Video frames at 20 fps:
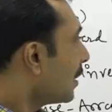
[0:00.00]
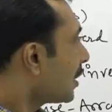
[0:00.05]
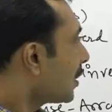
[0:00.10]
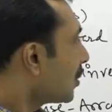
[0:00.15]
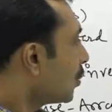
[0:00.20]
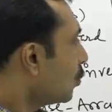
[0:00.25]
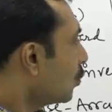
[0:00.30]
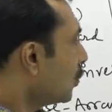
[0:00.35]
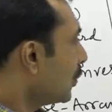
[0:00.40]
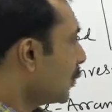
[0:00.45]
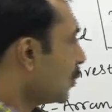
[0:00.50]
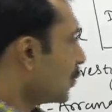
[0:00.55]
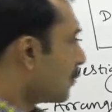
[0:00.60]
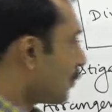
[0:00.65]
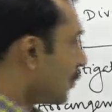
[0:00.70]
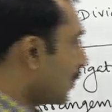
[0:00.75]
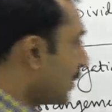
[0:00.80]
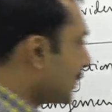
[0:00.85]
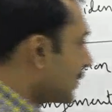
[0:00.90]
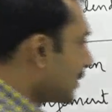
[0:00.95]
2 new
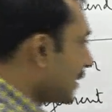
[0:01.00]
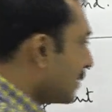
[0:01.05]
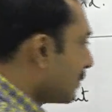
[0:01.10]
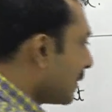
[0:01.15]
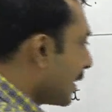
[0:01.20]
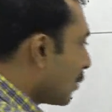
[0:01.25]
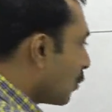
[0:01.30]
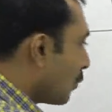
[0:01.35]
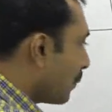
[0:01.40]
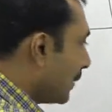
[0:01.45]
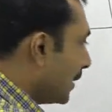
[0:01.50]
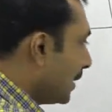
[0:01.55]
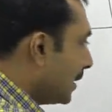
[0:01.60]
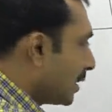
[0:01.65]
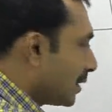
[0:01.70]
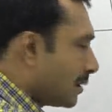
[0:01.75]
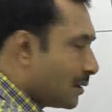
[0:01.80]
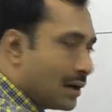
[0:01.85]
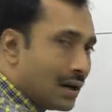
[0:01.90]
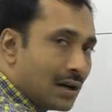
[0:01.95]
points in my
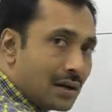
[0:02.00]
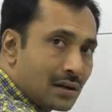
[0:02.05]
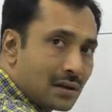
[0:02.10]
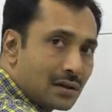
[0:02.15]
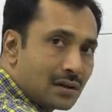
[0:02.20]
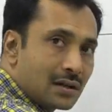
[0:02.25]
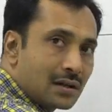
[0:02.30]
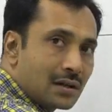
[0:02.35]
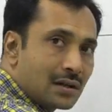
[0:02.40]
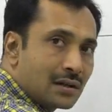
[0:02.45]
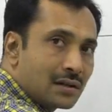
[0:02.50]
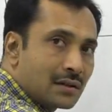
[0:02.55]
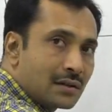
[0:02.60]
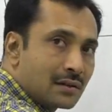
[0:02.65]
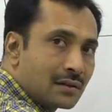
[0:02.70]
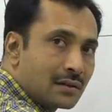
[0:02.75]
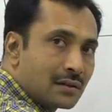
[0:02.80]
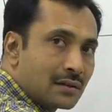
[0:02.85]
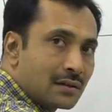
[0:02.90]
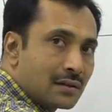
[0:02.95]
opinion under the
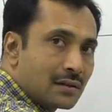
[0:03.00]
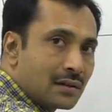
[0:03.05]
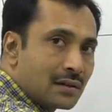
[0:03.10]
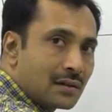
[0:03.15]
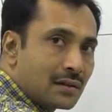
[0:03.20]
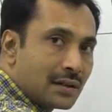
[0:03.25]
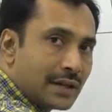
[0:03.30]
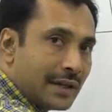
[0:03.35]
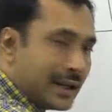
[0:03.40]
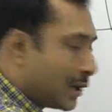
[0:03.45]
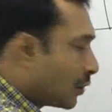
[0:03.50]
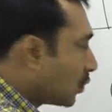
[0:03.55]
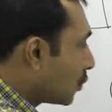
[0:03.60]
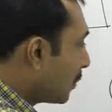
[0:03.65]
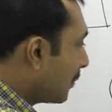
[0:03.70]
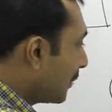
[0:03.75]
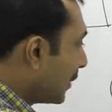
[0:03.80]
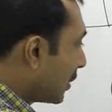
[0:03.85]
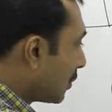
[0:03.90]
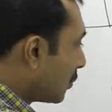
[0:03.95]

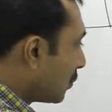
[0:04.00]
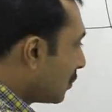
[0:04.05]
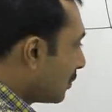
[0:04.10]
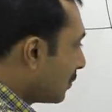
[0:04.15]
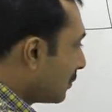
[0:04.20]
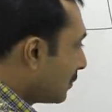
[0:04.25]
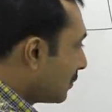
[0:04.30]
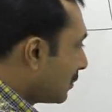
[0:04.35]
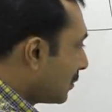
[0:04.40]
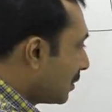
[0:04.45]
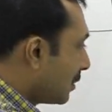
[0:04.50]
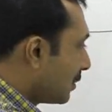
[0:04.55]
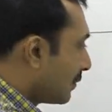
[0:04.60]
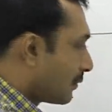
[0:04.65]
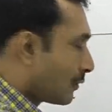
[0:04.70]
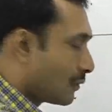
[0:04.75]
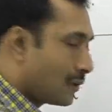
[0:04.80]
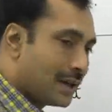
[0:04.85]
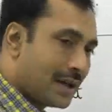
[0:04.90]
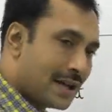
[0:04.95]
economic law
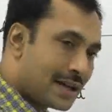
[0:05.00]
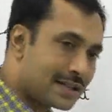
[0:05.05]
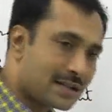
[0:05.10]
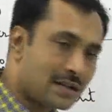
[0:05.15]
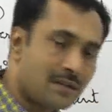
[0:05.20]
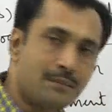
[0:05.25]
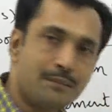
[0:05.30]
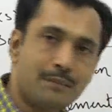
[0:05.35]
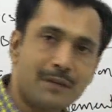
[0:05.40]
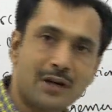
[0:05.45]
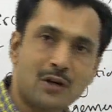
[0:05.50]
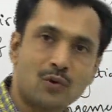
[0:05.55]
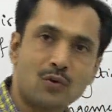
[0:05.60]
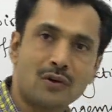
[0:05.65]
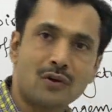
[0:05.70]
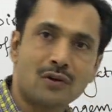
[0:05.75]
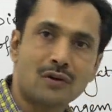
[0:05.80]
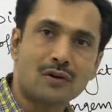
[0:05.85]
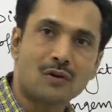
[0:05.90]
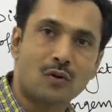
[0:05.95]
as compared to
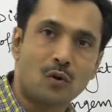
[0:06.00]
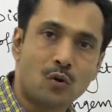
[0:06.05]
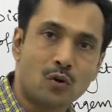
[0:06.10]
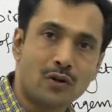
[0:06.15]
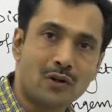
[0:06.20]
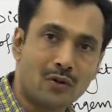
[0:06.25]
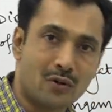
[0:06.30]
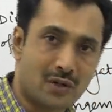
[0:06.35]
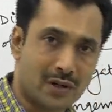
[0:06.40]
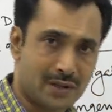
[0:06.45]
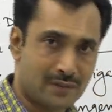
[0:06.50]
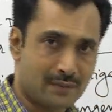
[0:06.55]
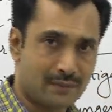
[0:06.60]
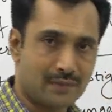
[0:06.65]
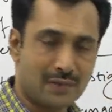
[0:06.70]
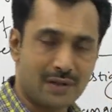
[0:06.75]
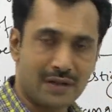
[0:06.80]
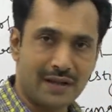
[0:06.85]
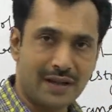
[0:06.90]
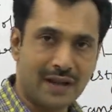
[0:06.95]
your old or
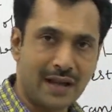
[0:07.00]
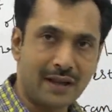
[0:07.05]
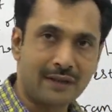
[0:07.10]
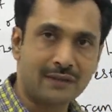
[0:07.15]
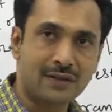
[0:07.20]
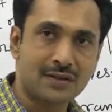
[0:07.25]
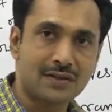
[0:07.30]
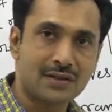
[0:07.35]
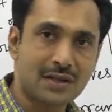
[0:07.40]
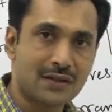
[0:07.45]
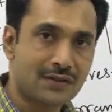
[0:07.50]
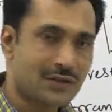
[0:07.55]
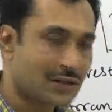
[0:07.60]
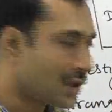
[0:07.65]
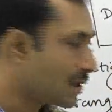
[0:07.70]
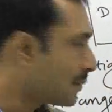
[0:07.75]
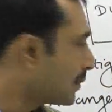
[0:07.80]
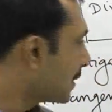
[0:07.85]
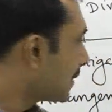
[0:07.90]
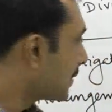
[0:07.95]
existing
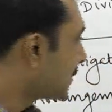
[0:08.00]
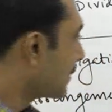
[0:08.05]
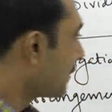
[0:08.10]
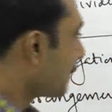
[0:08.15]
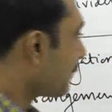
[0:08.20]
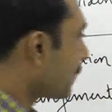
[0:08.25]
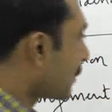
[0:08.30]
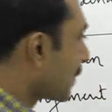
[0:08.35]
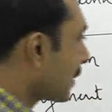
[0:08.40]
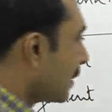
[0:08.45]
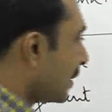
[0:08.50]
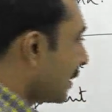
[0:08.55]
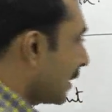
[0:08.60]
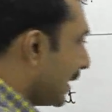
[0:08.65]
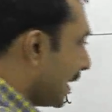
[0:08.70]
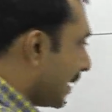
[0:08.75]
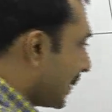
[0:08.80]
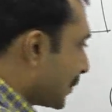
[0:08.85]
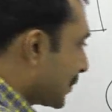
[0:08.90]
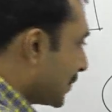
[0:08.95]
syllabus,
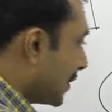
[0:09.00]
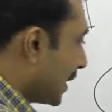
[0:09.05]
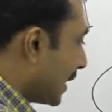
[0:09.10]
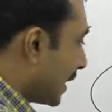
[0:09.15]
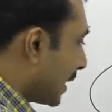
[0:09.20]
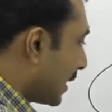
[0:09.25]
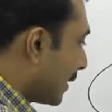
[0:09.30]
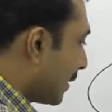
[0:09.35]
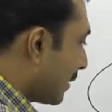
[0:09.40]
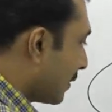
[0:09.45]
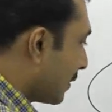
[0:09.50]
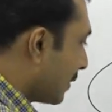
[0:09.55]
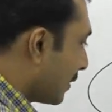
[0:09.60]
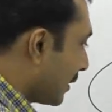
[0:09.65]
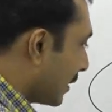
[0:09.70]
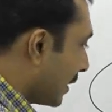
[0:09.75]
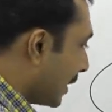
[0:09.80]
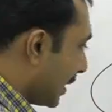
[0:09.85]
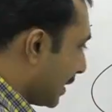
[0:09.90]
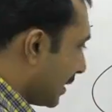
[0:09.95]
FCRA
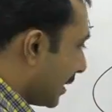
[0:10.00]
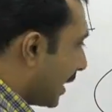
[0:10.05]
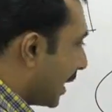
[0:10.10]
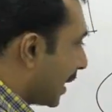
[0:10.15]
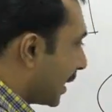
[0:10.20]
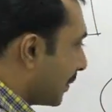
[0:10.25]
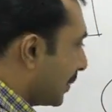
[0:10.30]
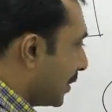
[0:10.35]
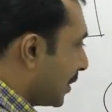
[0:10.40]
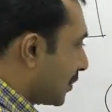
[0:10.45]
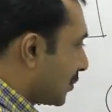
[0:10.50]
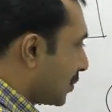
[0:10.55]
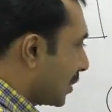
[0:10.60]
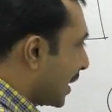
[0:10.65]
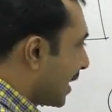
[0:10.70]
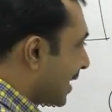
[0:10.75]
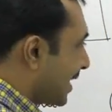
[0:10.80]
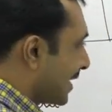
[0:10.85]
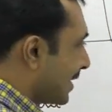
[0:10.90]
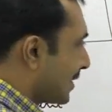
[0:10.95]
and Arbitration
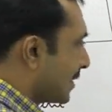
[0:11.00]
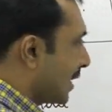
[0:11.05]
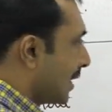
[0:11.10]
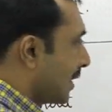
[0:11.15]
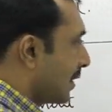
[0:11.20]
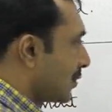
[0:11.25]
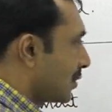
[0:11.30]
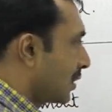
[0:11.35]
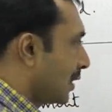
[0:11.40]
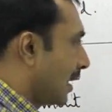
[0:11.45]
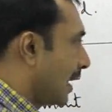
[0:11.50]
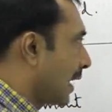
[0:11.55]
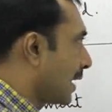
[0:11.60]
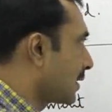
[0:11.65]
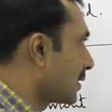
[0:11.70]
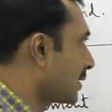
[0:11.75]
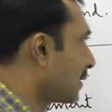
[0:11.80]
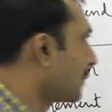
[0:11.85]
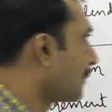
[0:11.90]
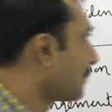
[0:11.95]
and Conciliation Act.